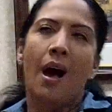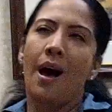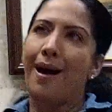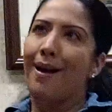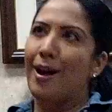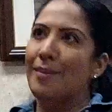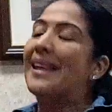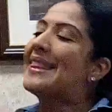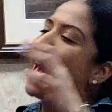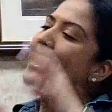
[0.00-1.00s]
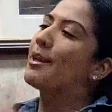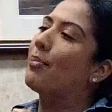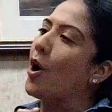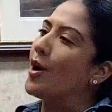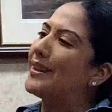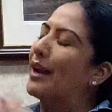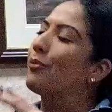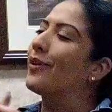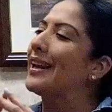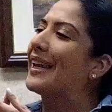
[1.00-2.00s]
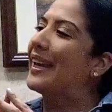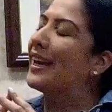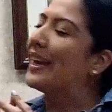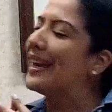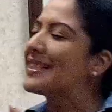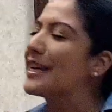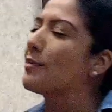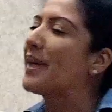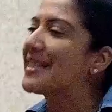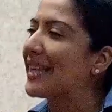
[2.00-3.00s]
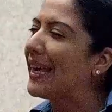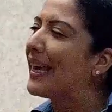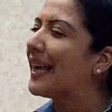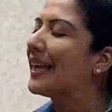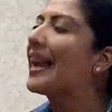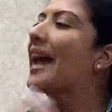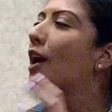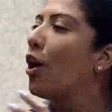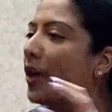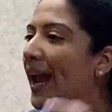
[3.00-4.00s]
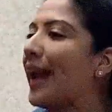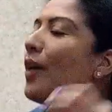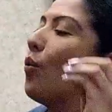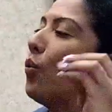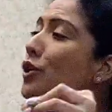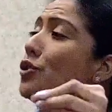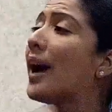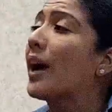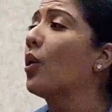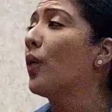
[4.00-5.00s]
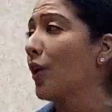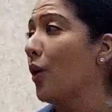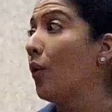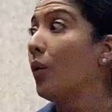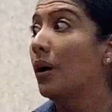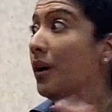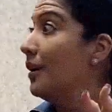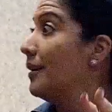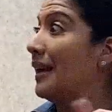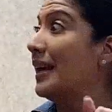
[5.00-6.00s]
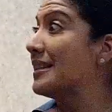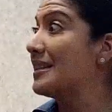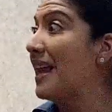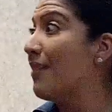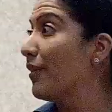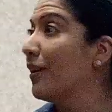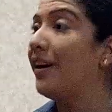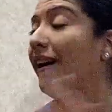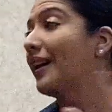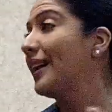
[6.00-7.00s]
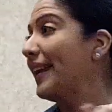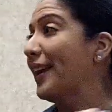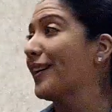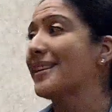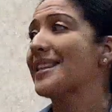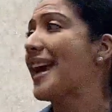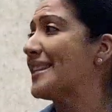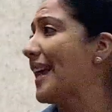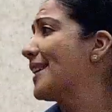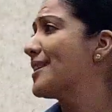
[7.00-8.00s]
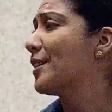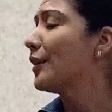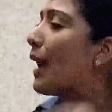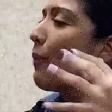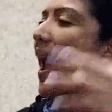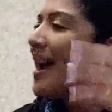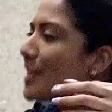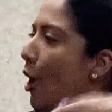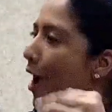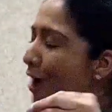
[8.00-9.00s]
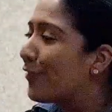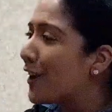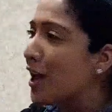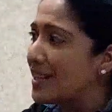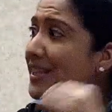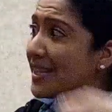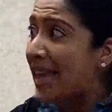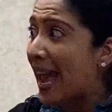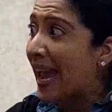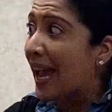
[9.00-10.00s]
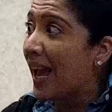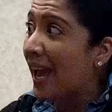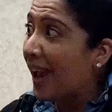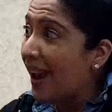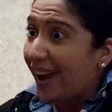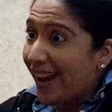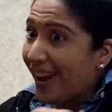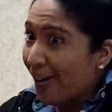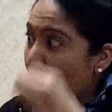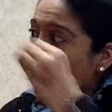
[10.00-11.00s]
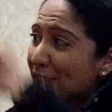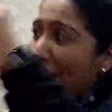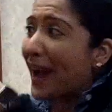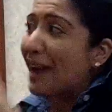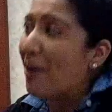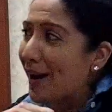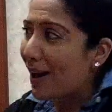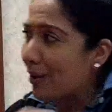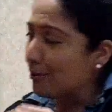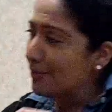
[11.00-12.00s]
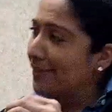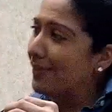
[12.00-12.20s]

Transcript: And that's the part that really gets under my skin. Like, okay, what you got going on is never a clear, concise answer. Like, why is it so hard for y'all just to say, what y'all got going on?